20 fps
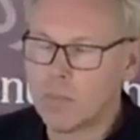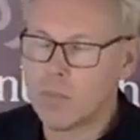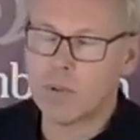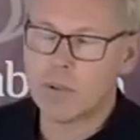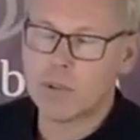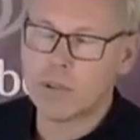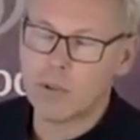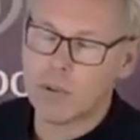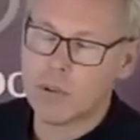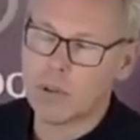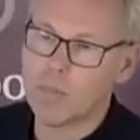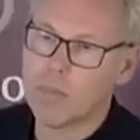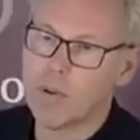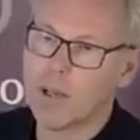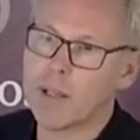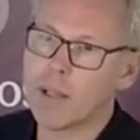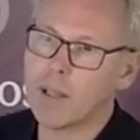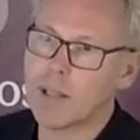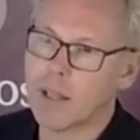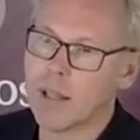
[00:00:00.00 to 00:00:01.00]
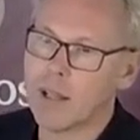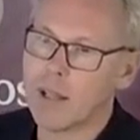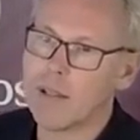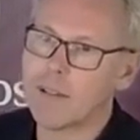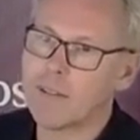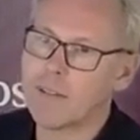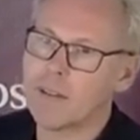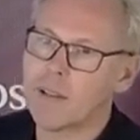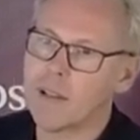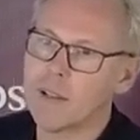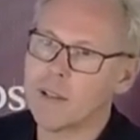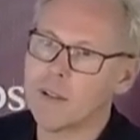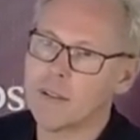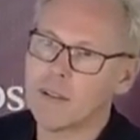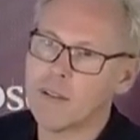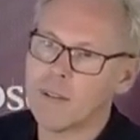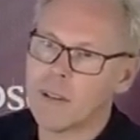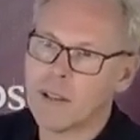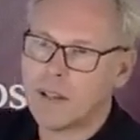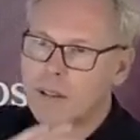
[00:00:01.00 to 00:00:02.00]
talk about a case that
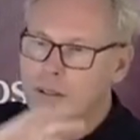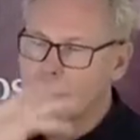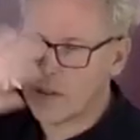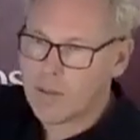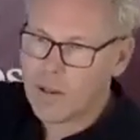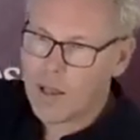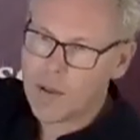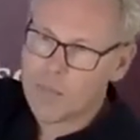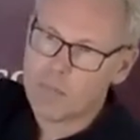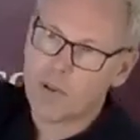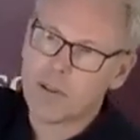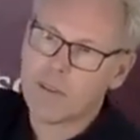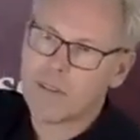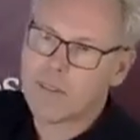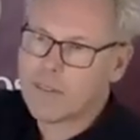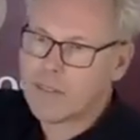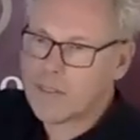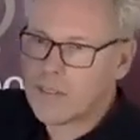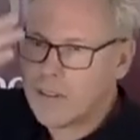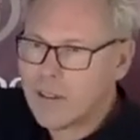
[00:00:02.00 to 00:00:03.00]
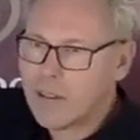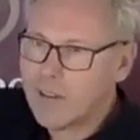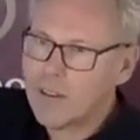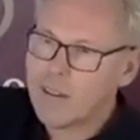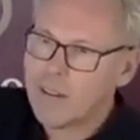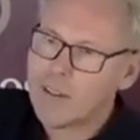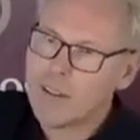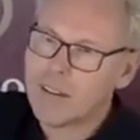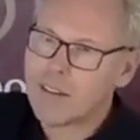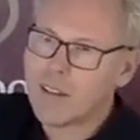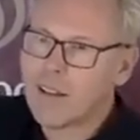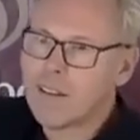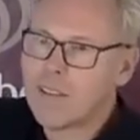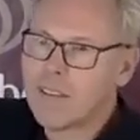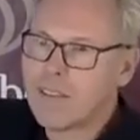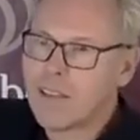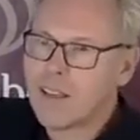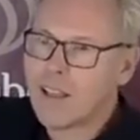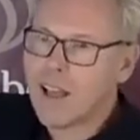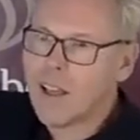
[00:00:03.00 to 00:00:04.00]
is that happens in the,
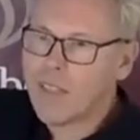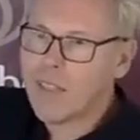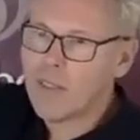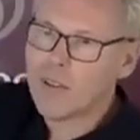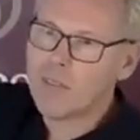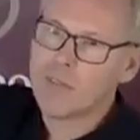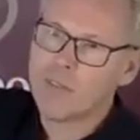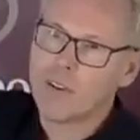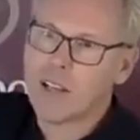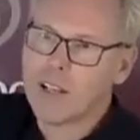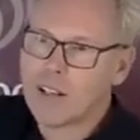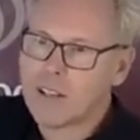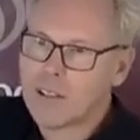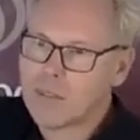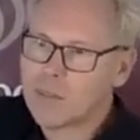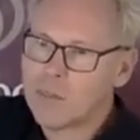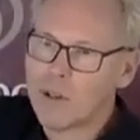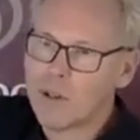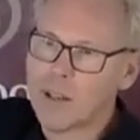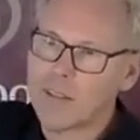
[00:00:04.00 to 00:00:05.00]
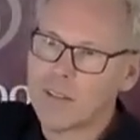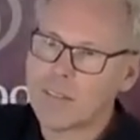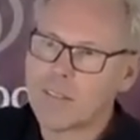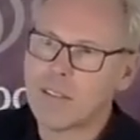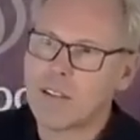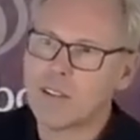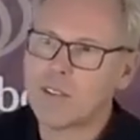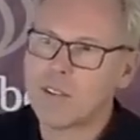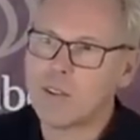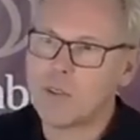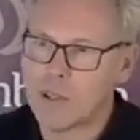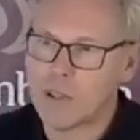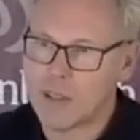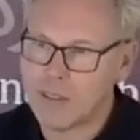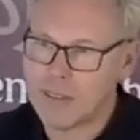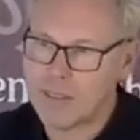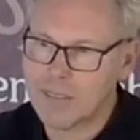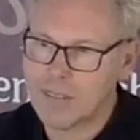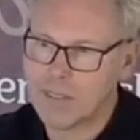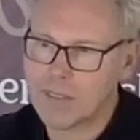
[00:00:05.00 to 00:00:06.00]
the other violent place, the U
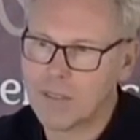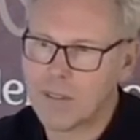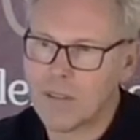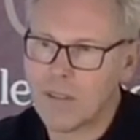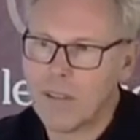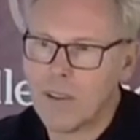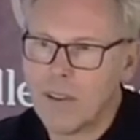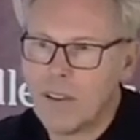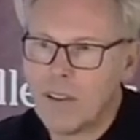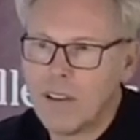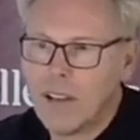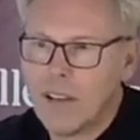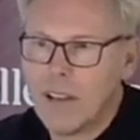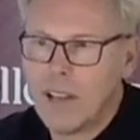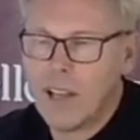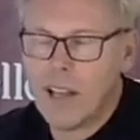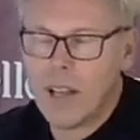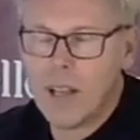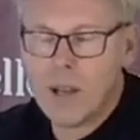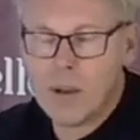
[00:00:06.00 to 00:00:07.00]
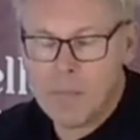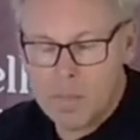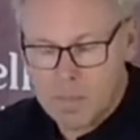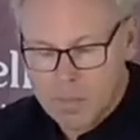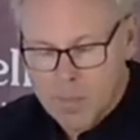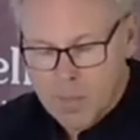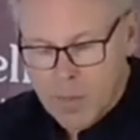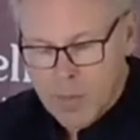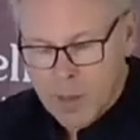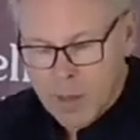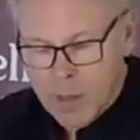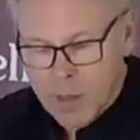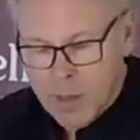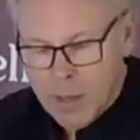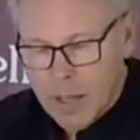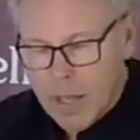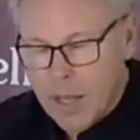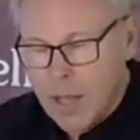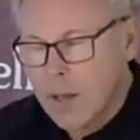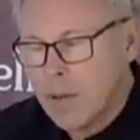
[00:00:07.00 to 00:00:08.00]
S. Um,
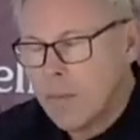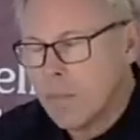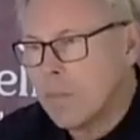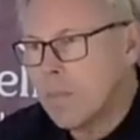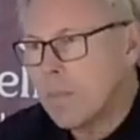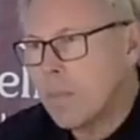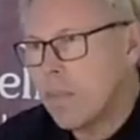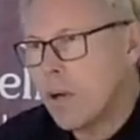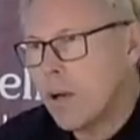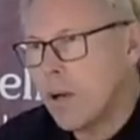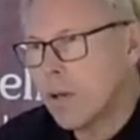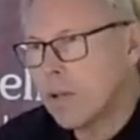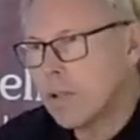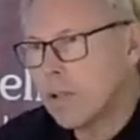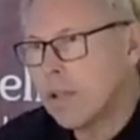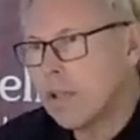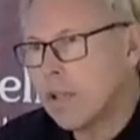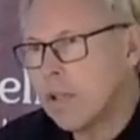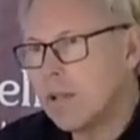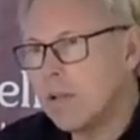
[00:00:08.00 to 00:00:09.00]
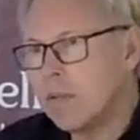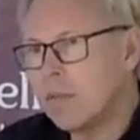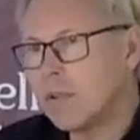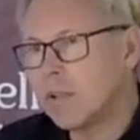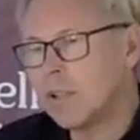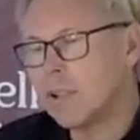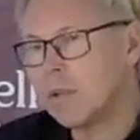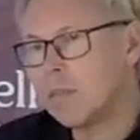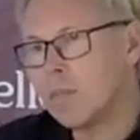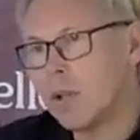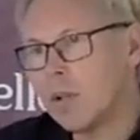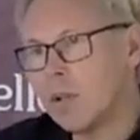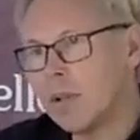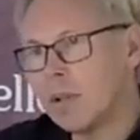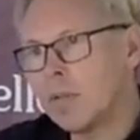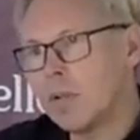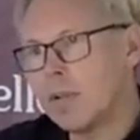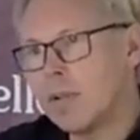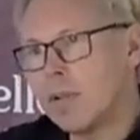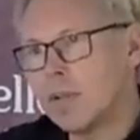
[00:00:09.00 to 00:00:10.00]
Um, partly just because
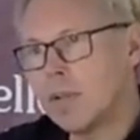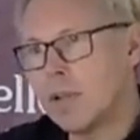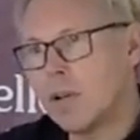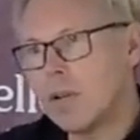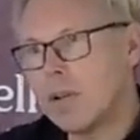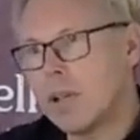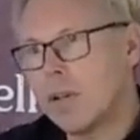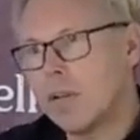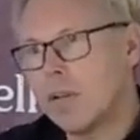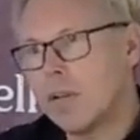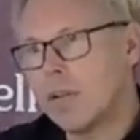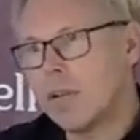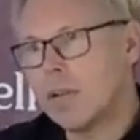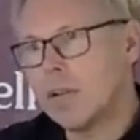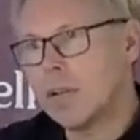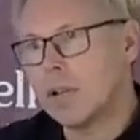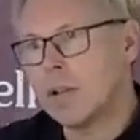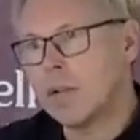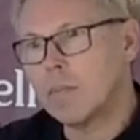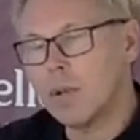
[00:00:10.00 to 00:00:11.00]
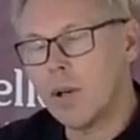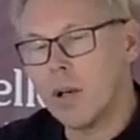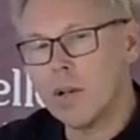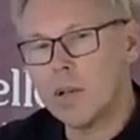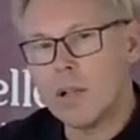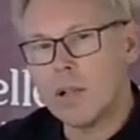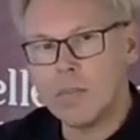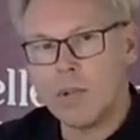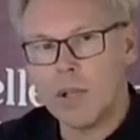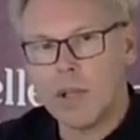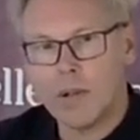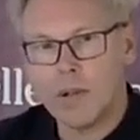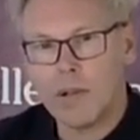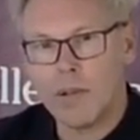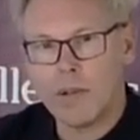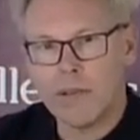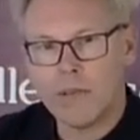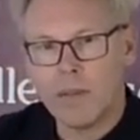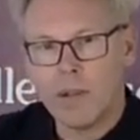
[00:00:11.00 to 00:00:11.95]
it was so interesting, partly because